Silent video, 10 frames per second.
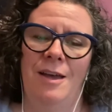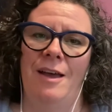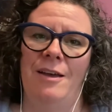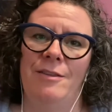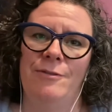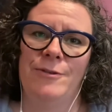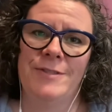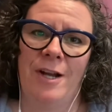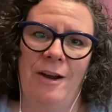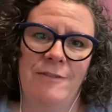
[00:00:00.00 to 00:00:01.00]
The first
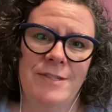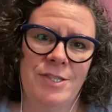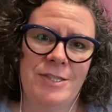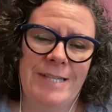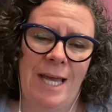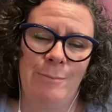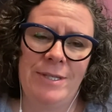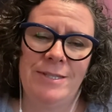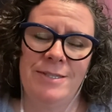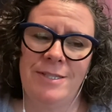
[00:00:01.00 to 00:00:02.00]
harvest just
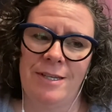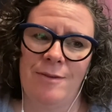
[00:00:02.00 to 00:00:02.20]
happened.